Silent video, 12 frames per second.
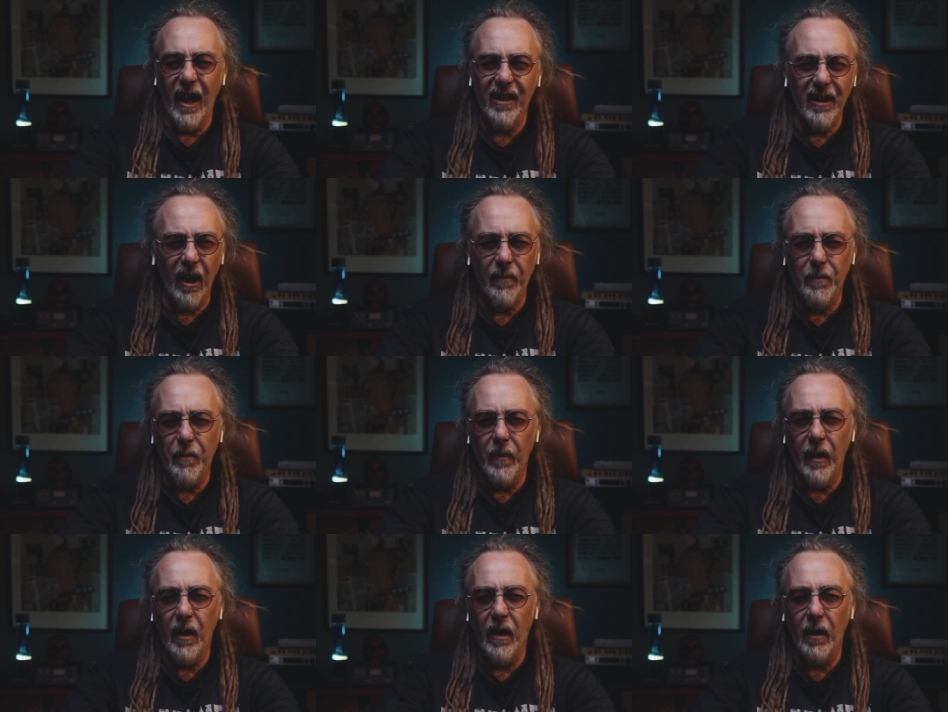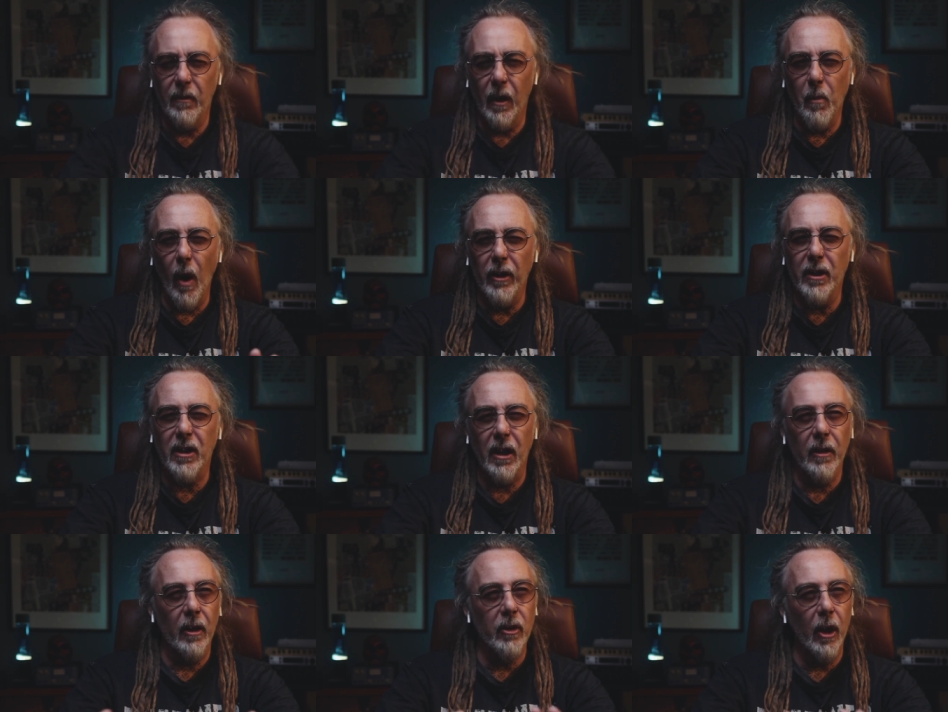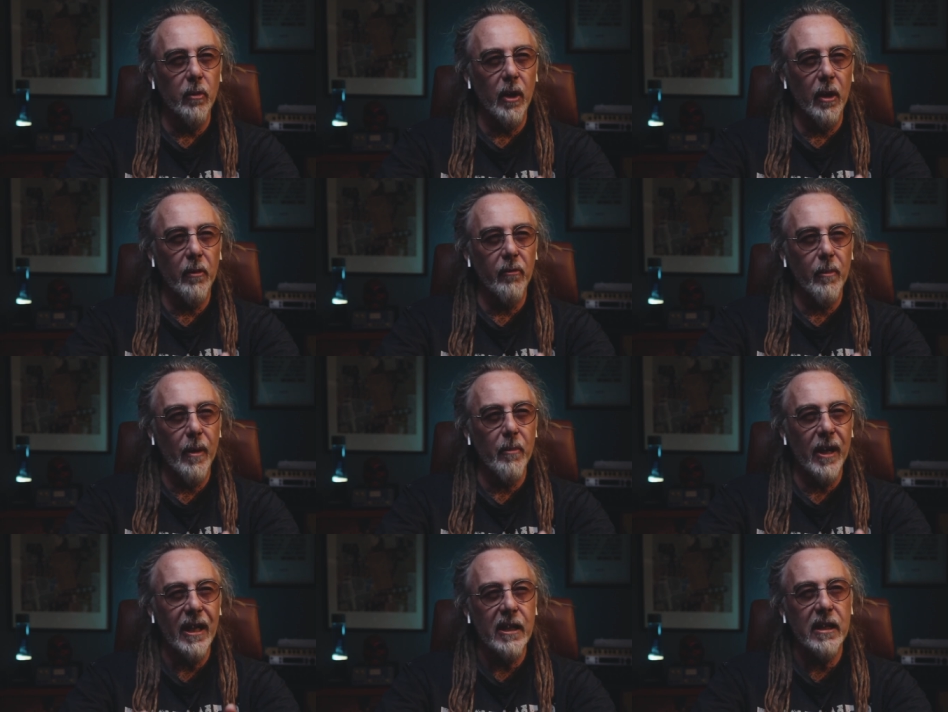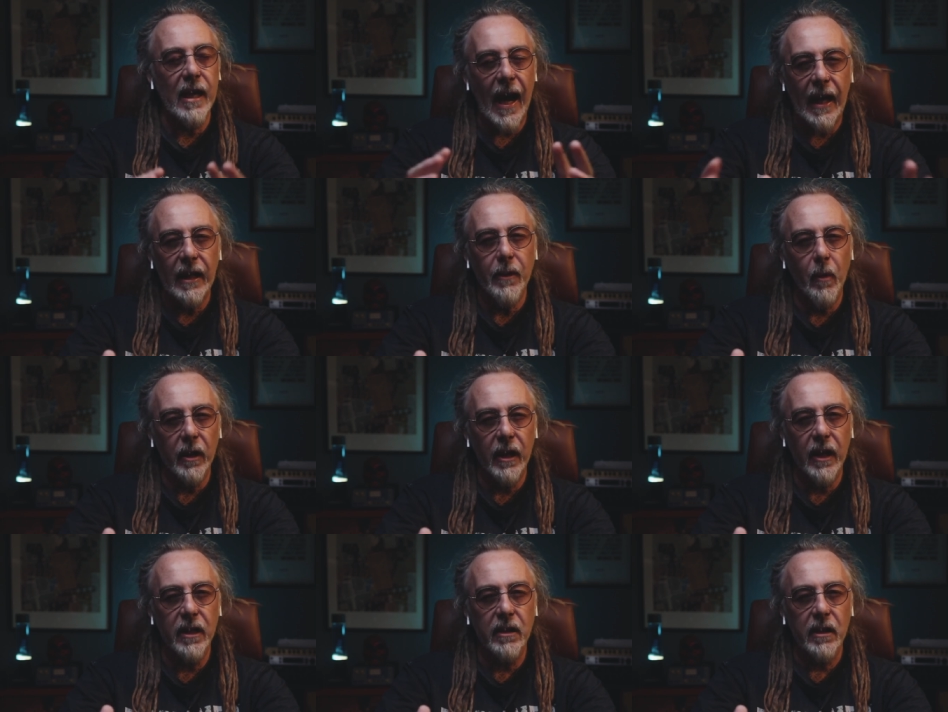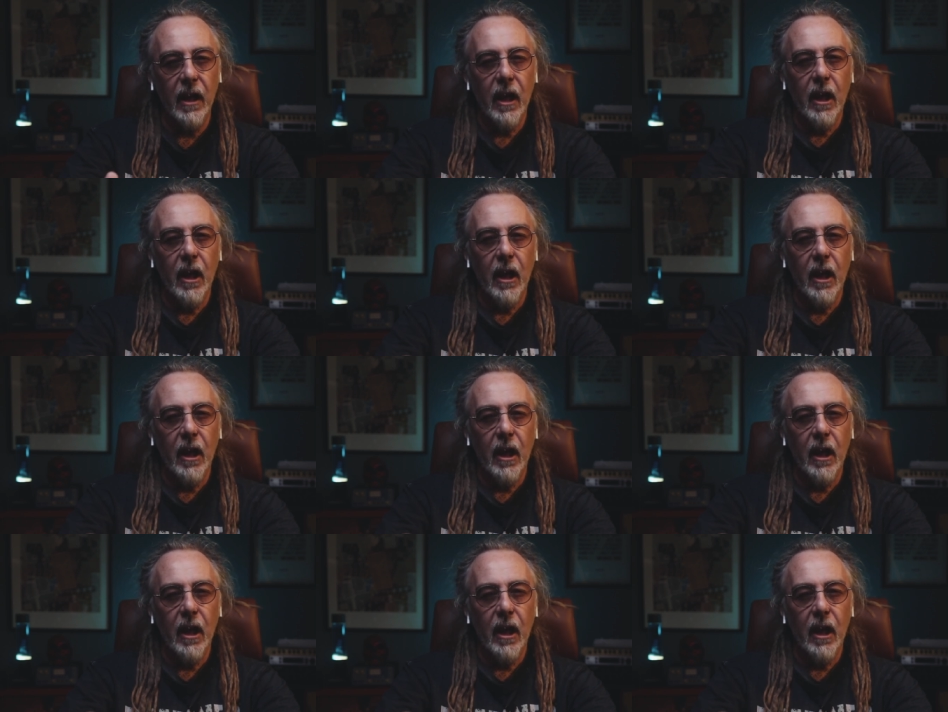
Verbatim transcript: I don't know, remember exactly what it is,